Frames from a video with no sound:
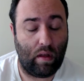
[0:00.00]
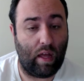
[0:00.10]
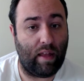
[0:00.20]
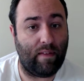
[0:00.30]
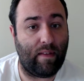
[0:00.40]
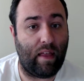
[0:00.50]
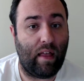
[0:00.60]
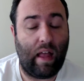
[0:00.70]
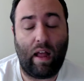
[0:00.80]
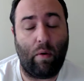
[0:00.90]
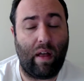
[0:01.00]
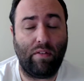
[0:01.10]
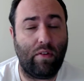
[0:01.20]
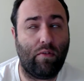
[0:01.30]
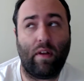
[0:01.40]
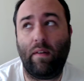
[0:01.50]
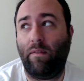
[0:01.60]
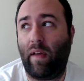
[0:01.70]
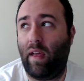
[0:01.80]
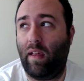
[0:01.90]
uh, he's like, oh, I'm just trying to
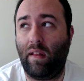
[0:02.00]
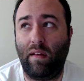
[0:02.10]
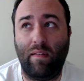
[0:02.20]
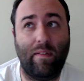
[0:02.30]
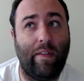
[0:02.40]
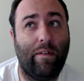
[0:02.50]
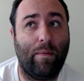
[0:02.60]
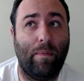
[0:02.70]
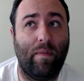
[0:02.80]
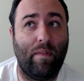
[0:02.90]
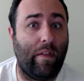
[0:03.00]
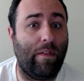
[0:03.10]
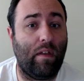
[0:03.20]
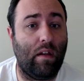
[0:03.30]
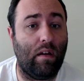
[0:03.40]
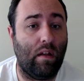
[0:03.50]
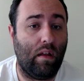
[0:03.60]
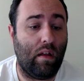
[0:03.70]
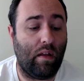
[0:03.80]
find, see if there's nothing